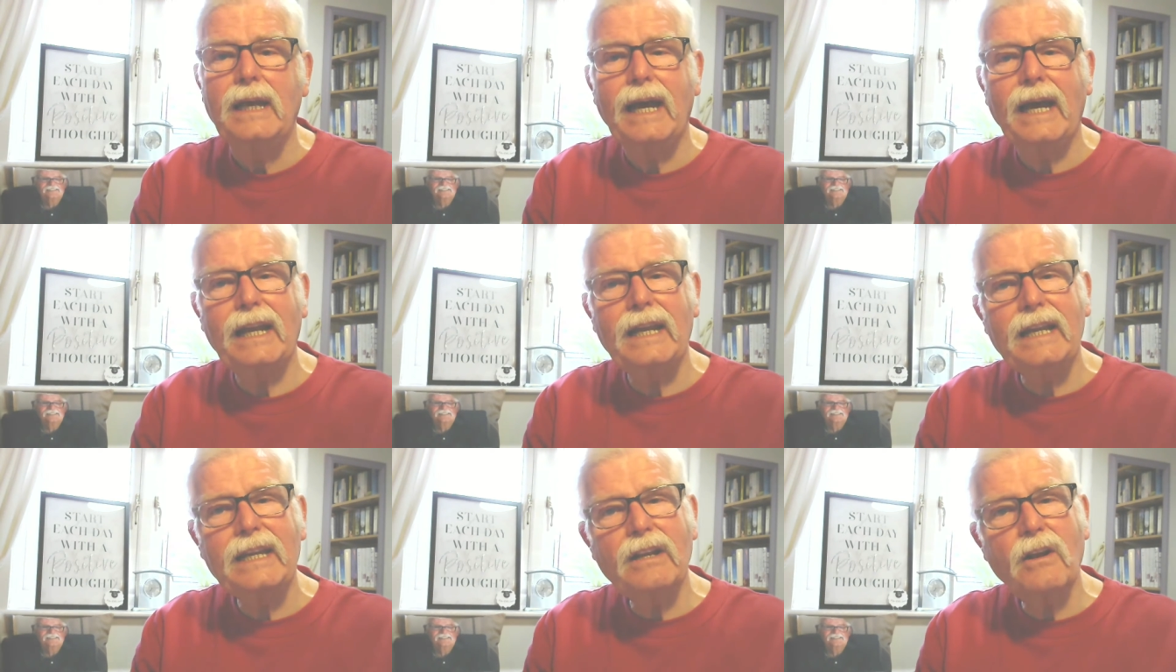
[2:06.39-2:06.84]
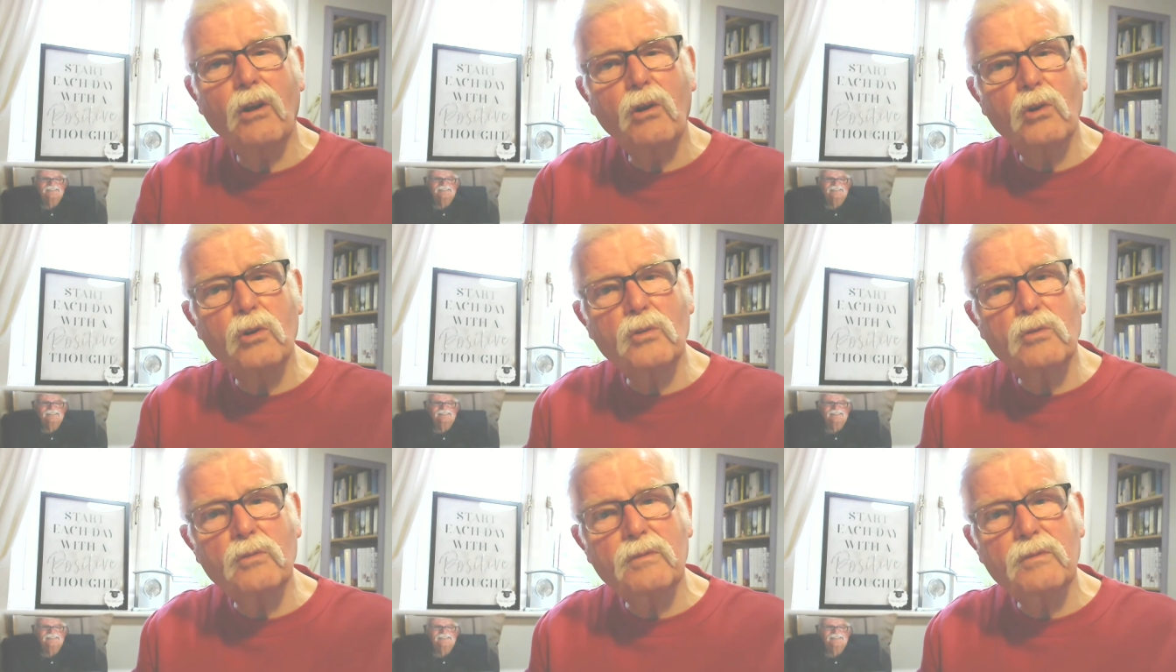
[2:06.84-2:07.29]
and it
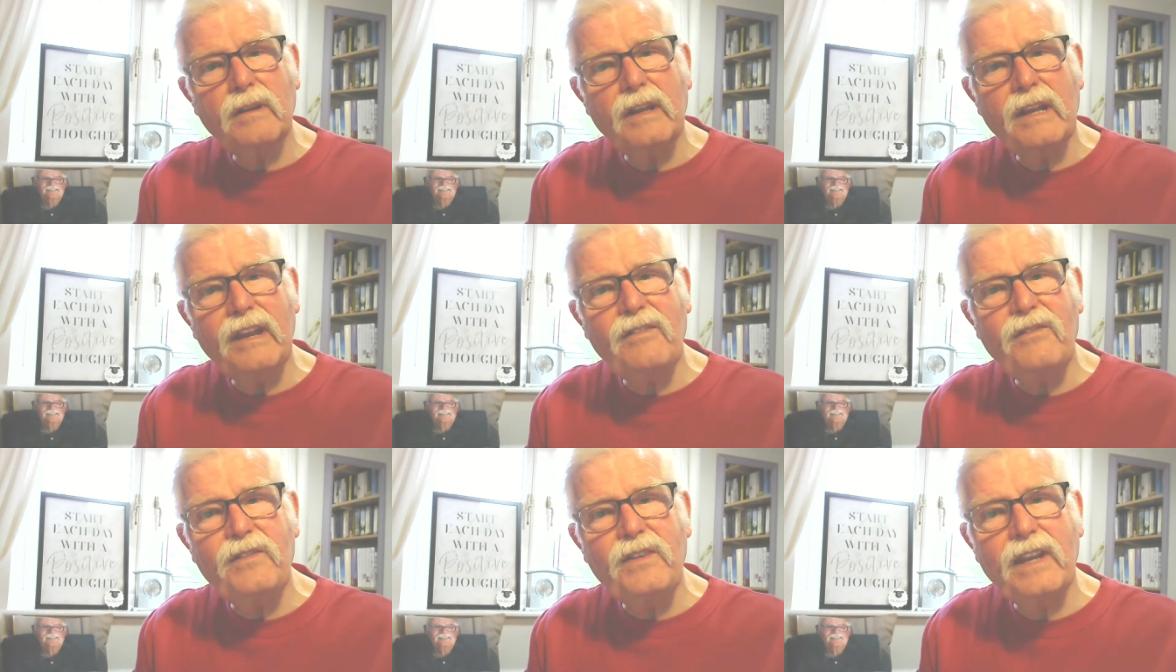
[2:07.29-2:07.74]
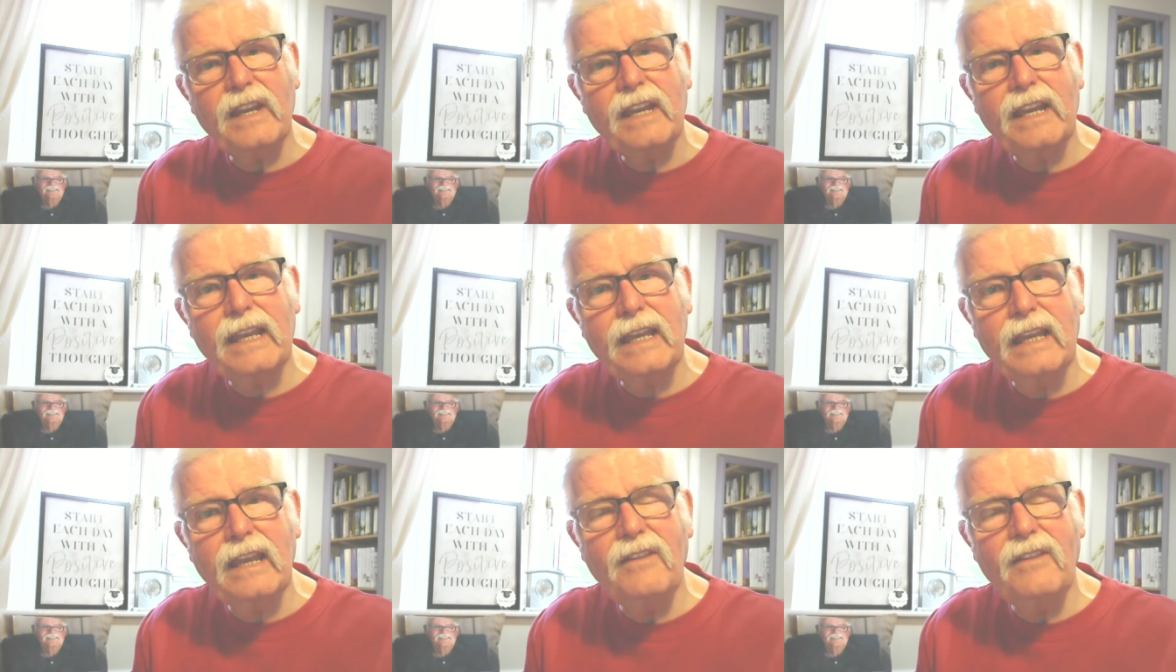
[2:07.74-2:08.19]
all if you
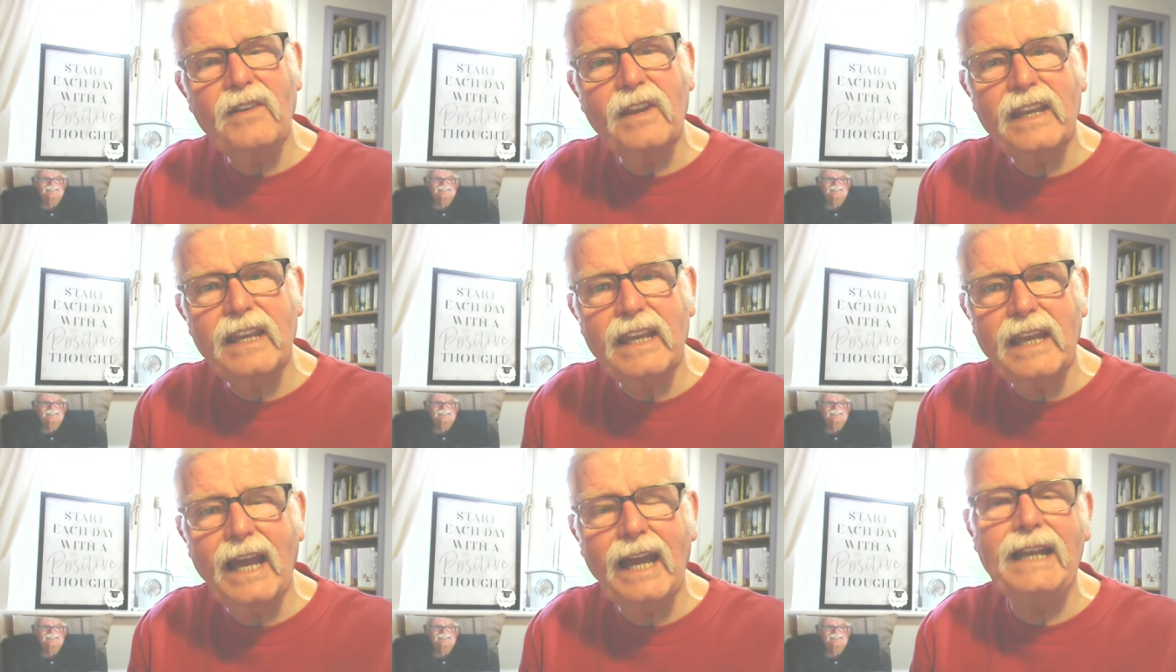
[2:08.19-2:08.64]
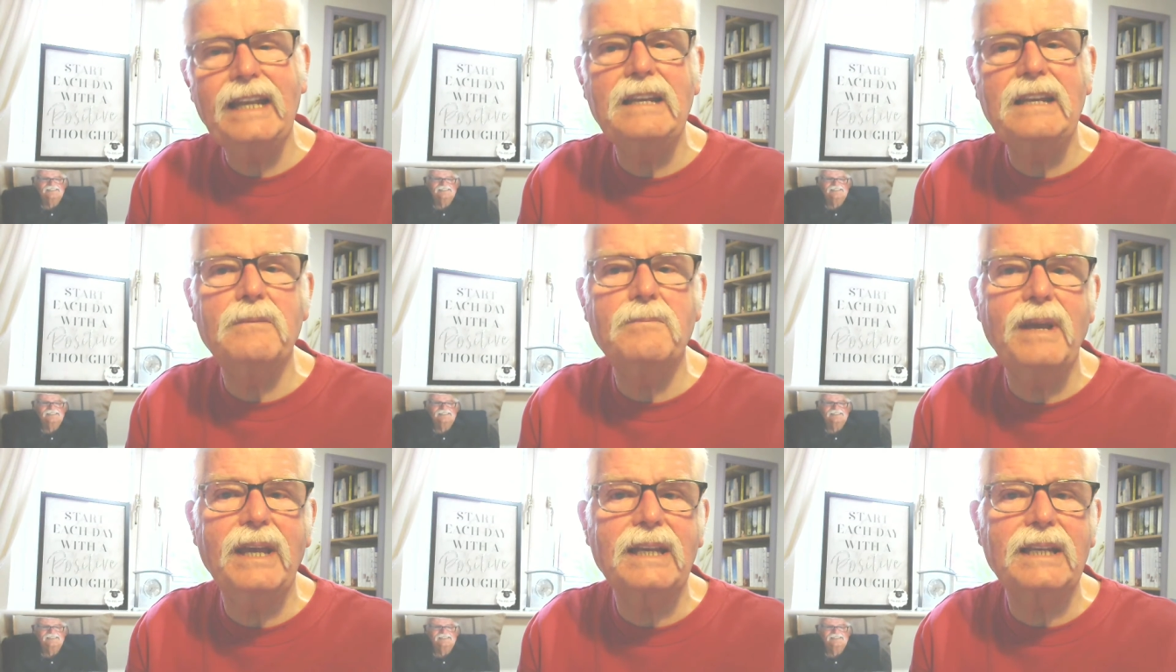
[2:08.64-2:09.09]
if you kind
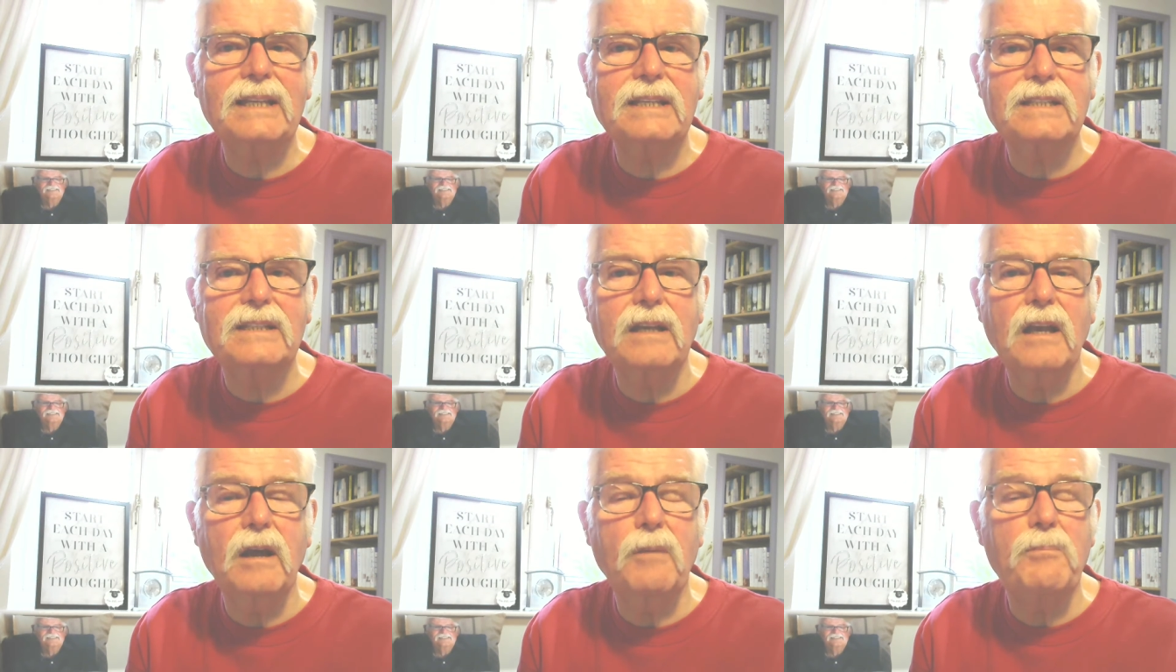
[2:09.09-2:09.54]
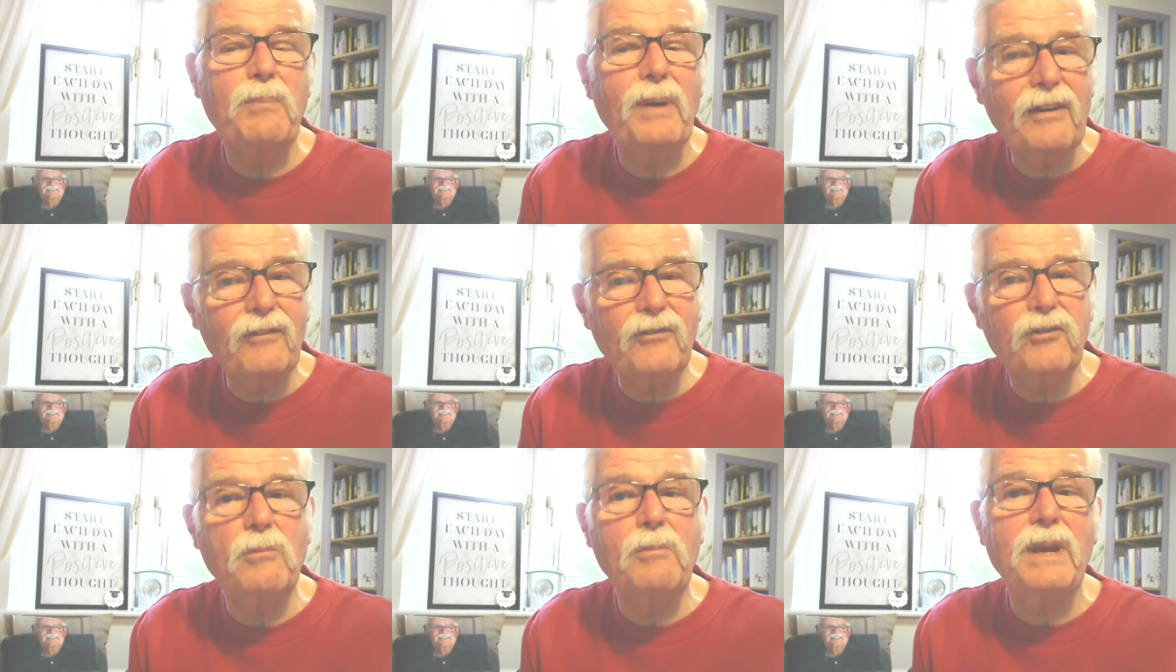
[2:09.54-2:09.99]
it makes
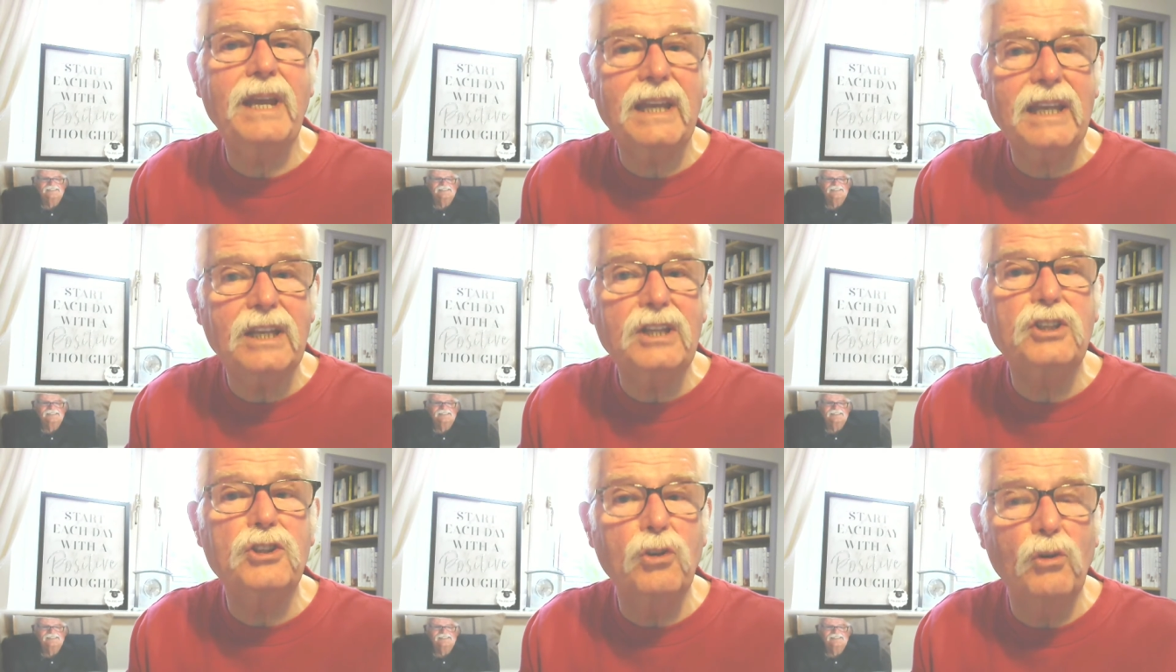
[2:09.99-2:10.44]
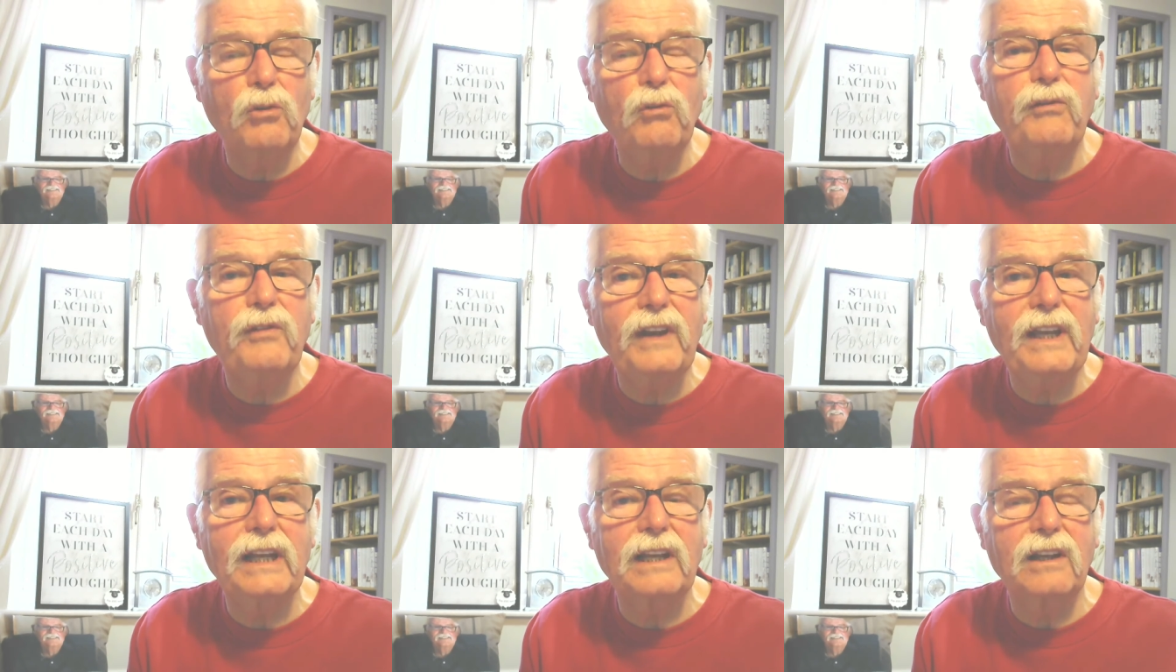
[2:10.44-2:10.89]
apart from making you
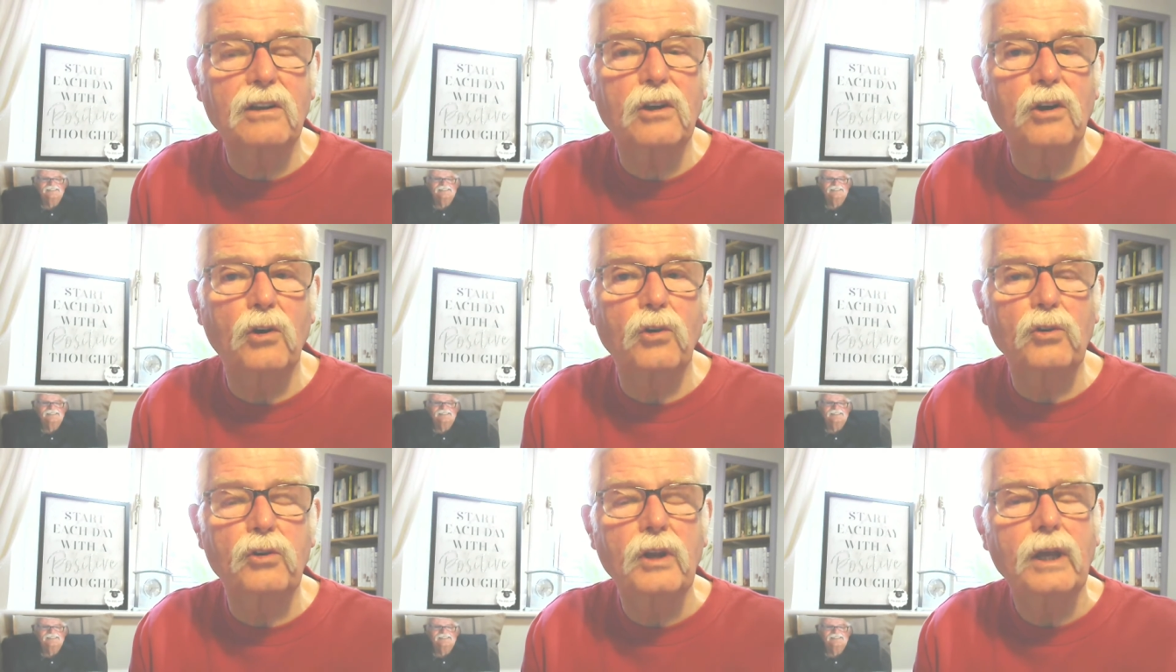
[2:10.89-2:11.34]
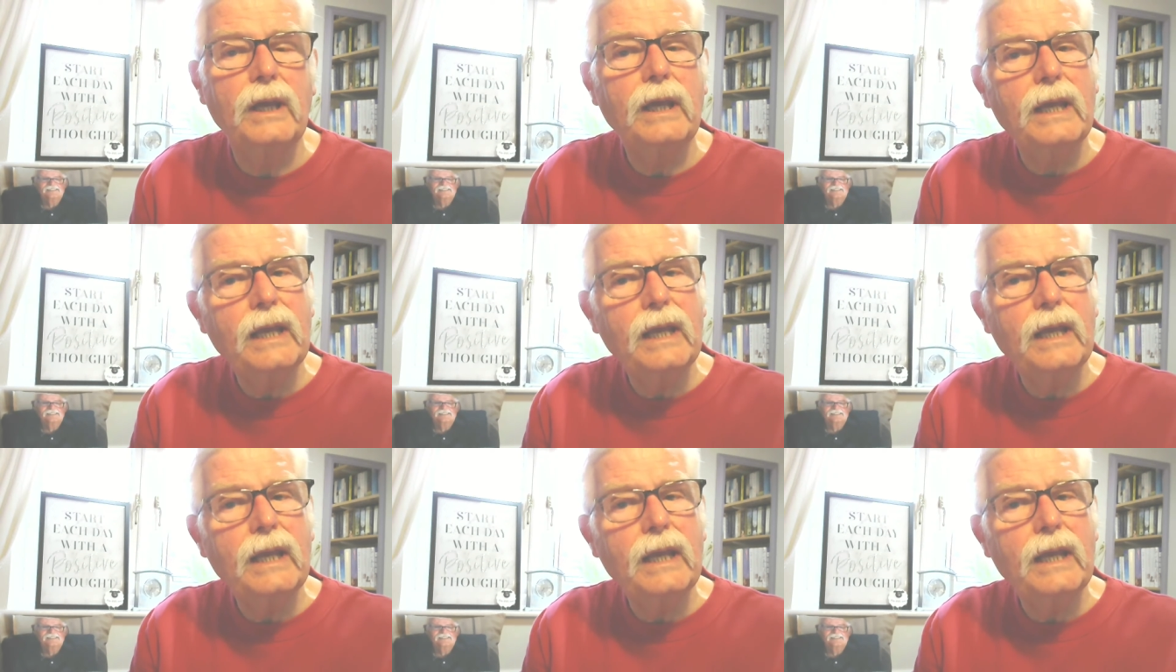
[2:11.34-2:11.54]
feel good